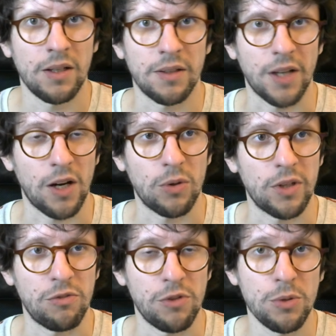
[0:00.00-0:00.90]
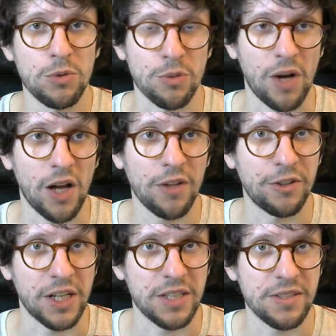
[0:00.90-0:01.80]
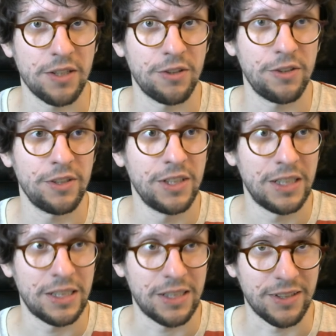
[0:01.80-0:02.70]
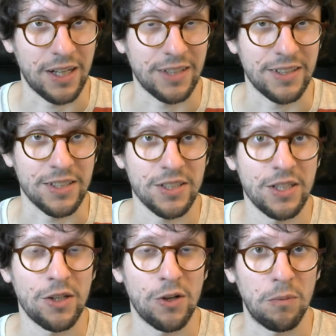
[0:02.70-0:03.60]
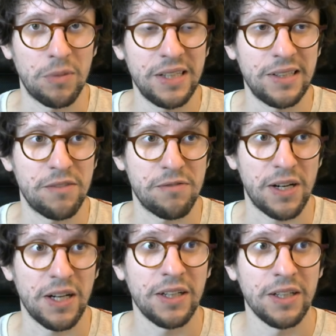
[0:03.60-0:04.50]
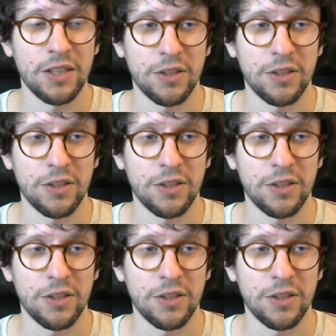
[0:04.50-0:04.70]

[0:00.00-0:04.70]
Now, if you use some other text editor, then that is completely fine.